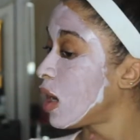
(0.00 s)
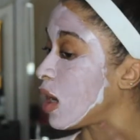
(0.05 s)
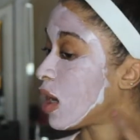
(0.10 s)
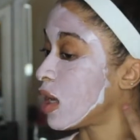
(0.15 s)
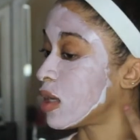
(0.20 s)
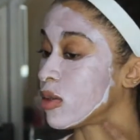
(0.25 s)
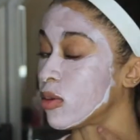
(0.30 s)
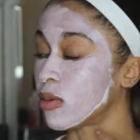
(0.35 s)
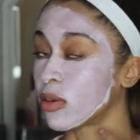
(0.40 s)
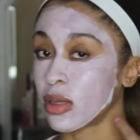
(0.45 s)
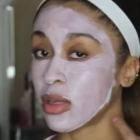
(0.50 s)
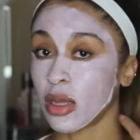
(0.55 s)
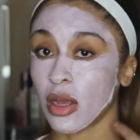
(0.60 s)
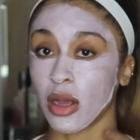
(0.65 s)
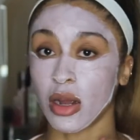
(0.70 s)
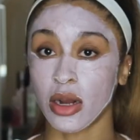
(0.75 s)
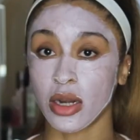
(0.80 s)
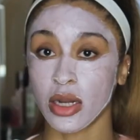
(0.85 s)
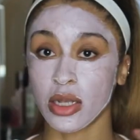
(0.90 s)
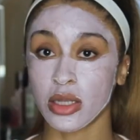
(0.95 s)
It's really
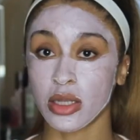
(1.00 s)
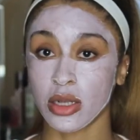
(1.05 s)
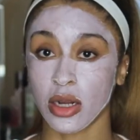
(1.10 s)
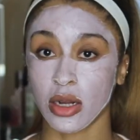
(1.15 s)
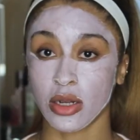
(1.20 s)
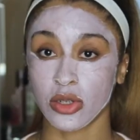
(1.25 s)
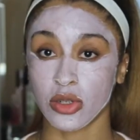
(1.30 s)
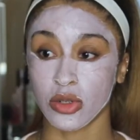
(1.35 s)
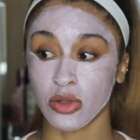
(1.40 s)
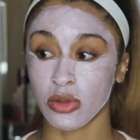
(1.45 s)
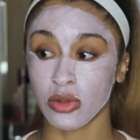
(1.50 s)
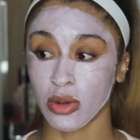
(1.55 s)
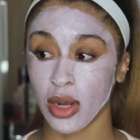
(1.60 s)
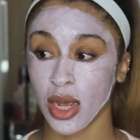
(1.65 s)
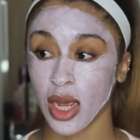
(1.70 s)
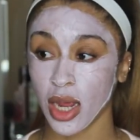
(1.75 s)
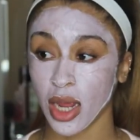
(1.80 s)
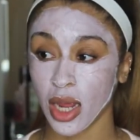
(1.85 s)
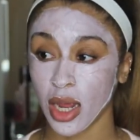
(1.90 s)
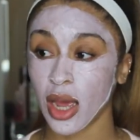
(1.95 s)
already starting to
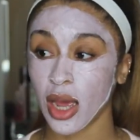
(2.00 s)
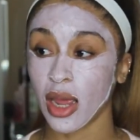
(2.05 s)
dry.